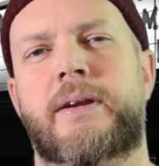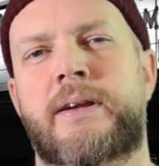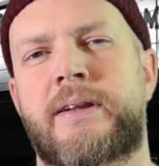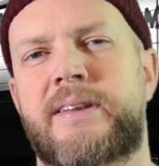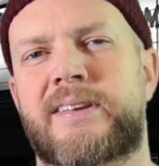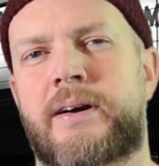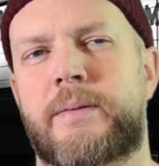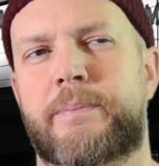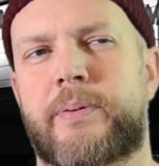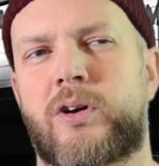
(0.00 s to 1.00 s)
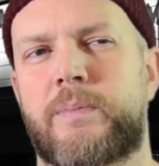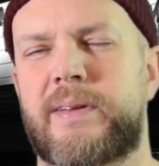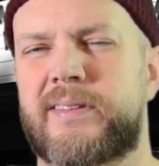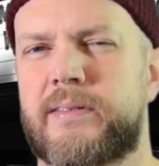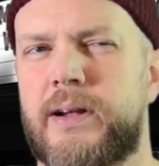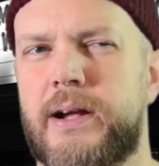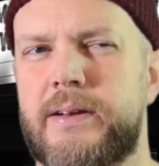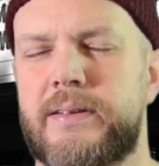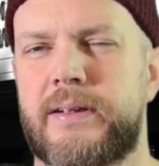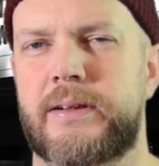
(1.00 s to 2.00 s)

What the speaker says: is on purpose or not.